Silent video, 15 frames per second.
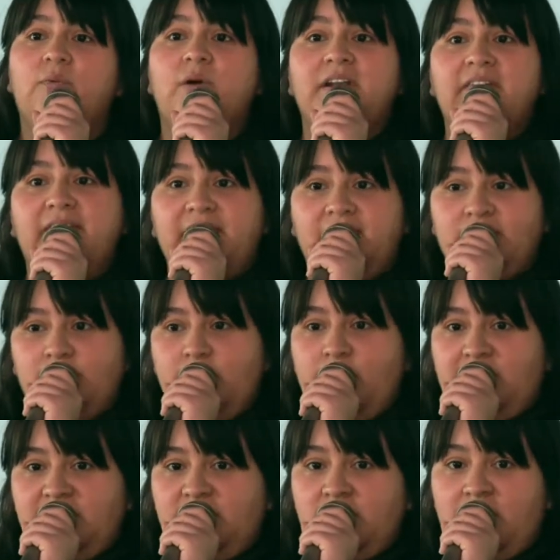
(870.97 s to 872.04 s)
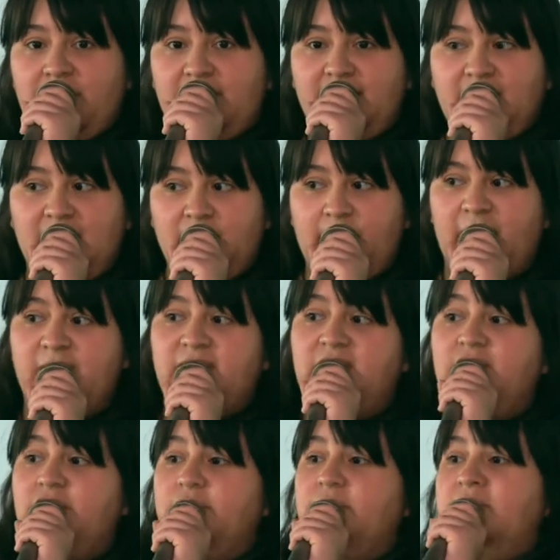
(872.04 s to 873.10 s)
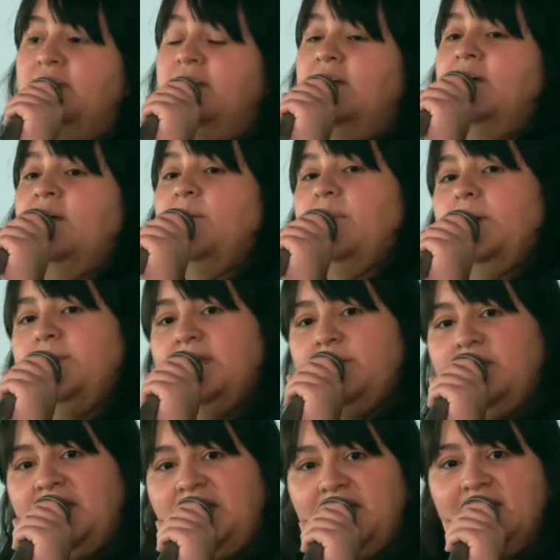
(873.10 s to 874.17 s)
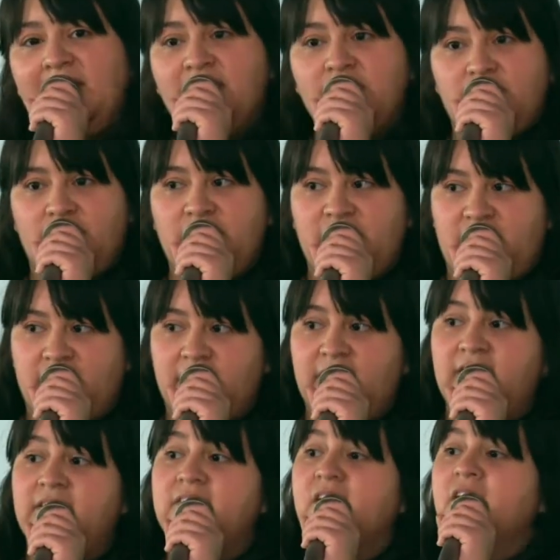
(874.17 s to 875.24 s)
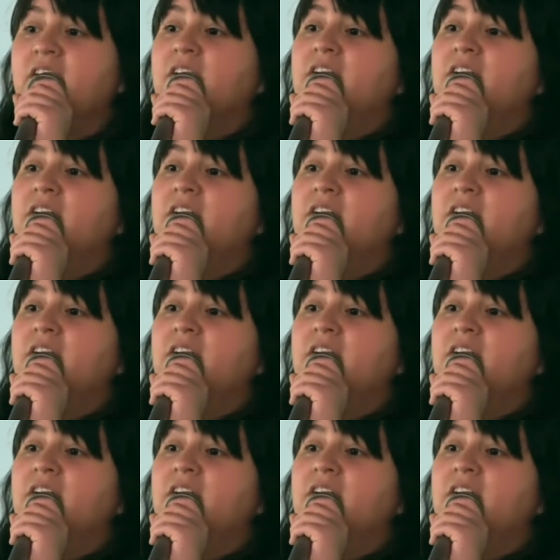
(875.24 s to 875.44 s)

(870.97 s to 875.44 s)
One of the things we want to start thinking about is doing public media lecture series,